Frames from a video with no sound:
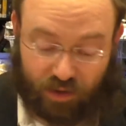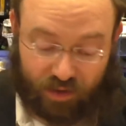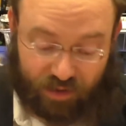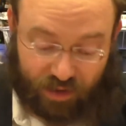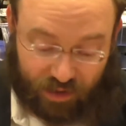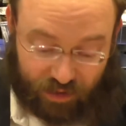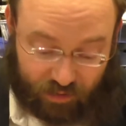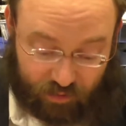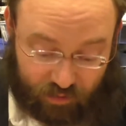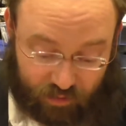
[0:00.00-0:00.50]

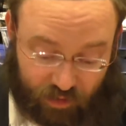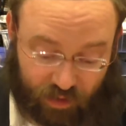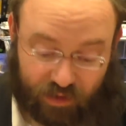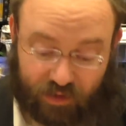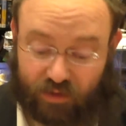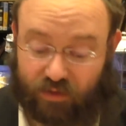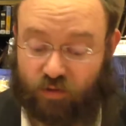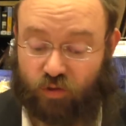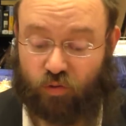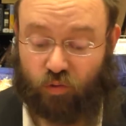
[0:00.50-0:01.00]
They,
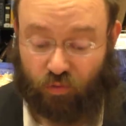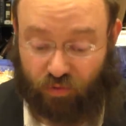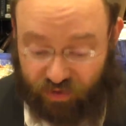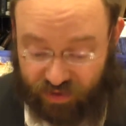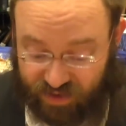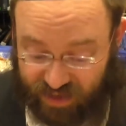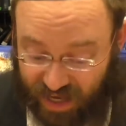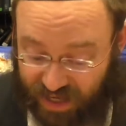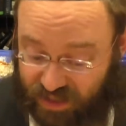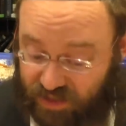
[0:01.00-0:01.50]
and the truth
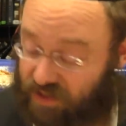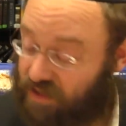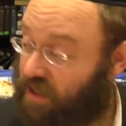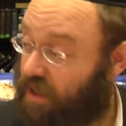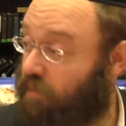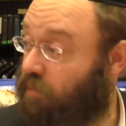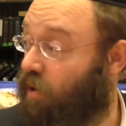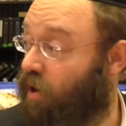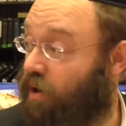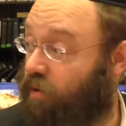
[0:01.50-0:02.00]
is that's the
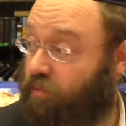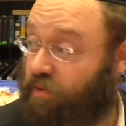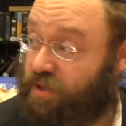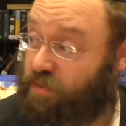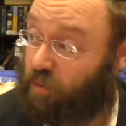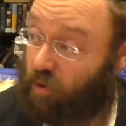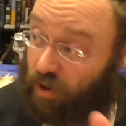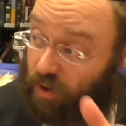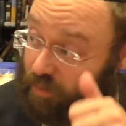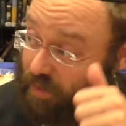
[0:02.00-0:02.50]
Gemara we
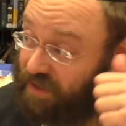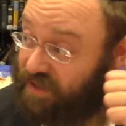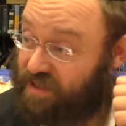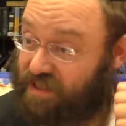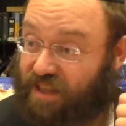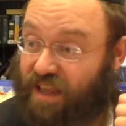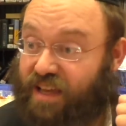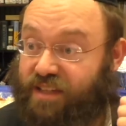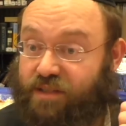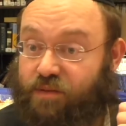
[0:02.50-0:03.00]
spoke about
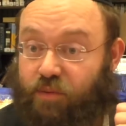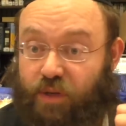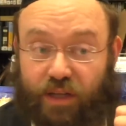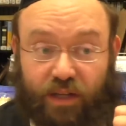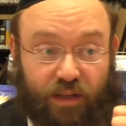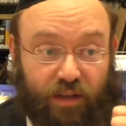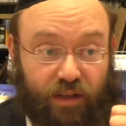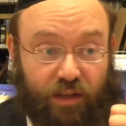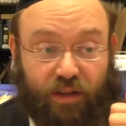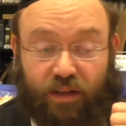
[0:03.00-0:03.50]
this last
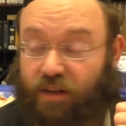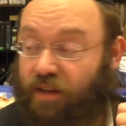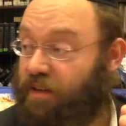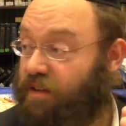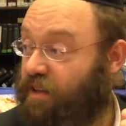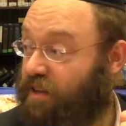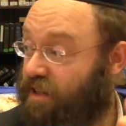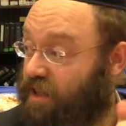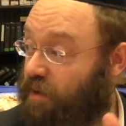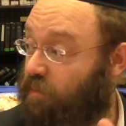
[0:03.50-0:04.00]
week.
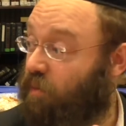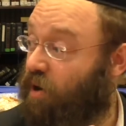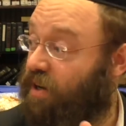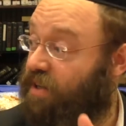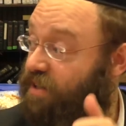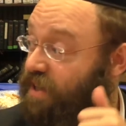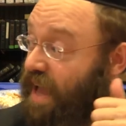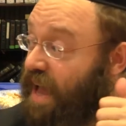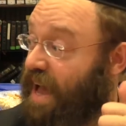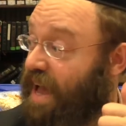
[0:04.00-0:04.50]
That the
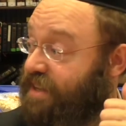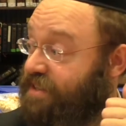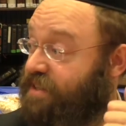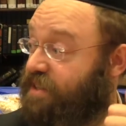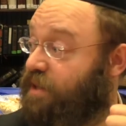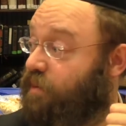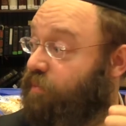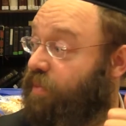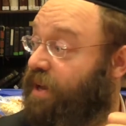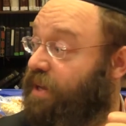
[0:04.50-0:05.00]
Gemara has a
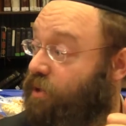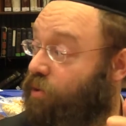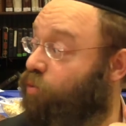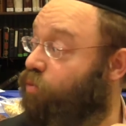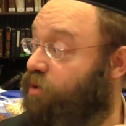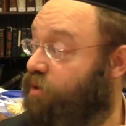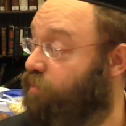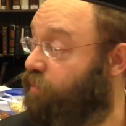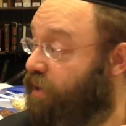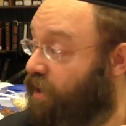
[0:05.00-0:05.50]
debate
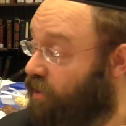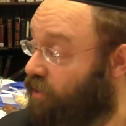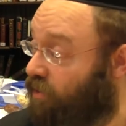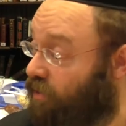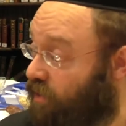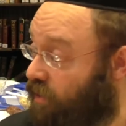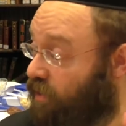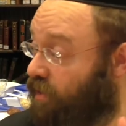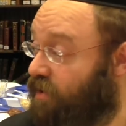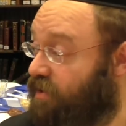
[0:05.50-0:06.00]
who is
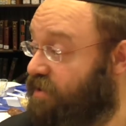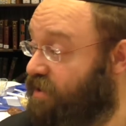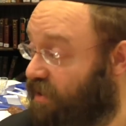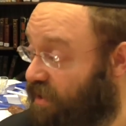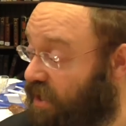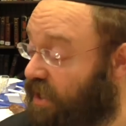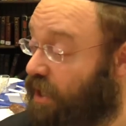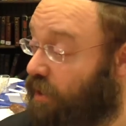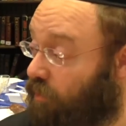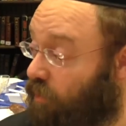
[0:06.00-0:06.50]
bigger,
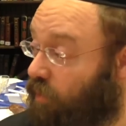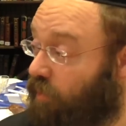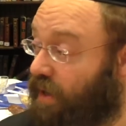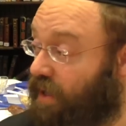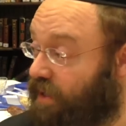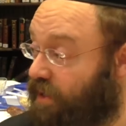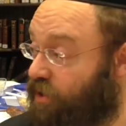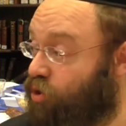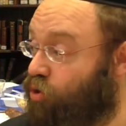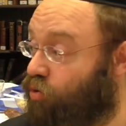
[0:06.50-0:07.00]
tzaddikim or
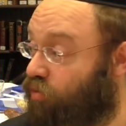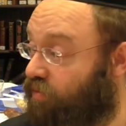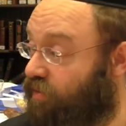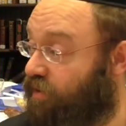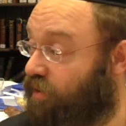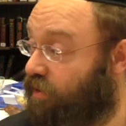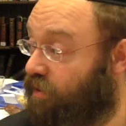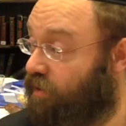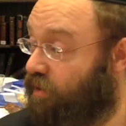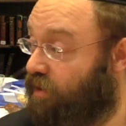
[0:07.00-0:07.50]
balachuva.